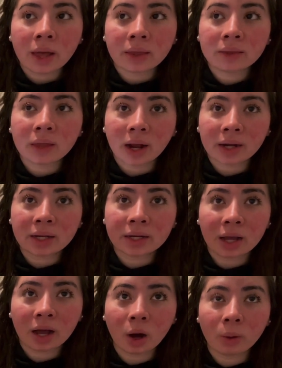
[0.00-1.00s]
that can
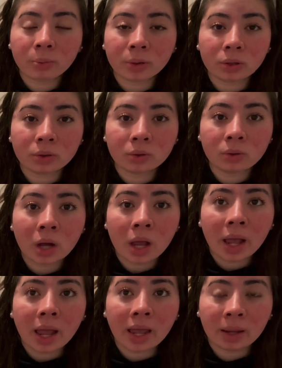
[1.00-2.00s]
help you
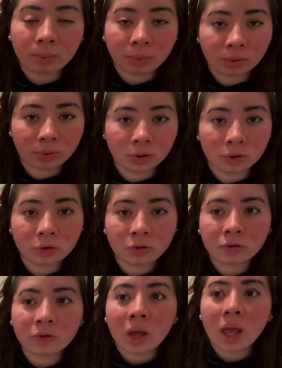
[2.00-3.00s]
improve.